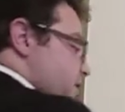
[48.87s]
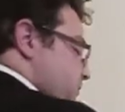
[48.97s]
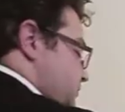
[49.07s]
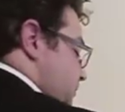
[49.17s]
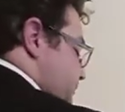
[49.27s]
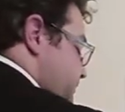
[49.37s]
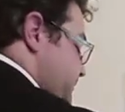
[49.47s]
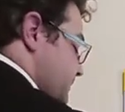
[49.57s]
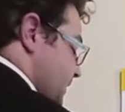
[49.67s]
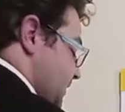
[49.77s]
So,
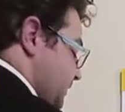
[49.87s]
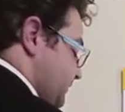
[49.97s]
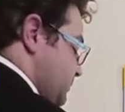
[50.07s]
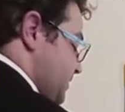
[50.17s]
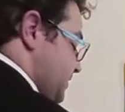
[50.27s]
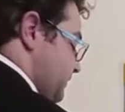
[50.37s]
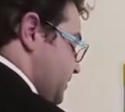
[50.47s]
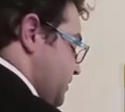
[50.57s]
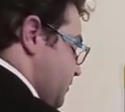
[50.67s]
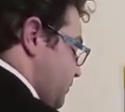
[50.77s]
if you make a
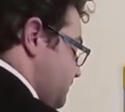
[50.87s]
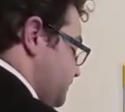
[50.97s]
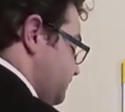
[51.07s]
video